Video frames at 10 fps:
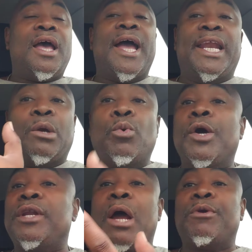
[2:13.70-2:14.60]
and it
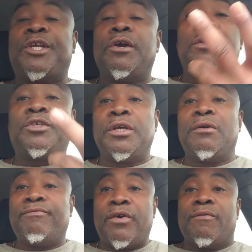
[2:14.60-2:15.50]
will not return unto
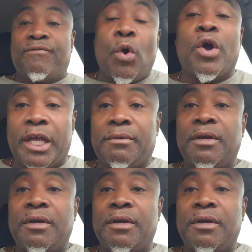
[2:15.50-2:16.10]
him void.